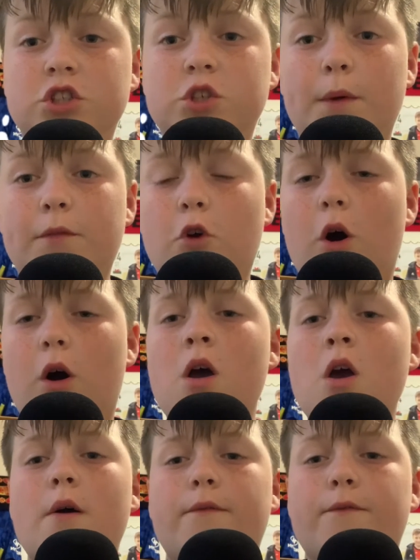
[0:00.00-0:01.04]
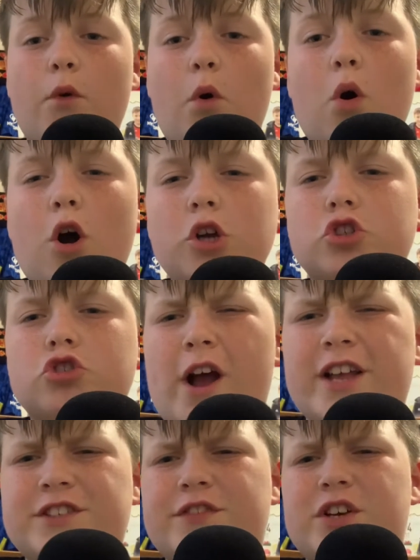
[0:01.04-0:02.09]
we've got four
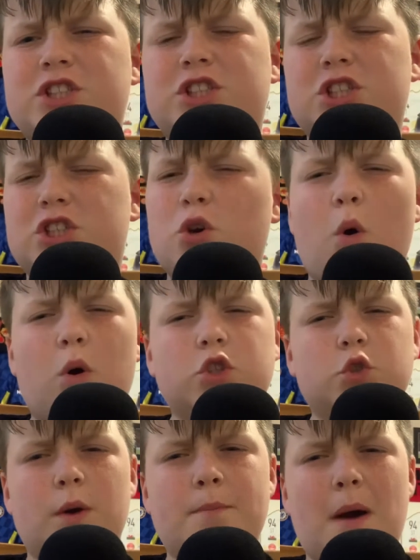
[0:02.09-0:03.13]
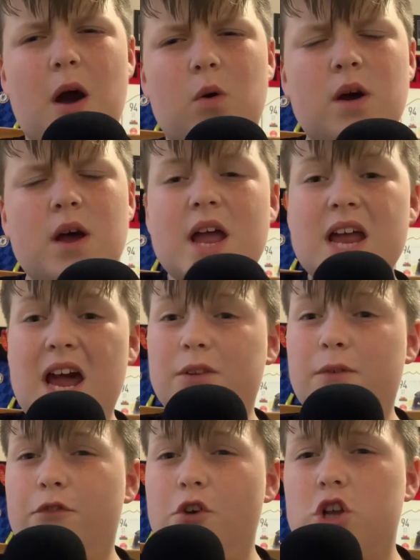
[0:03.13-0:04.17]
transfers to talk to you about, and
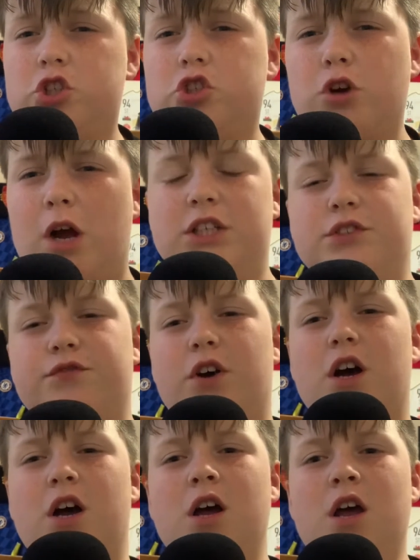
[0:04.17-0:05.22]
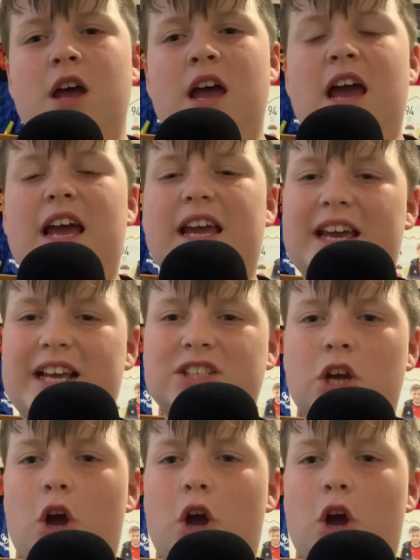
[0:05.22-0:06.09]
the first transfer is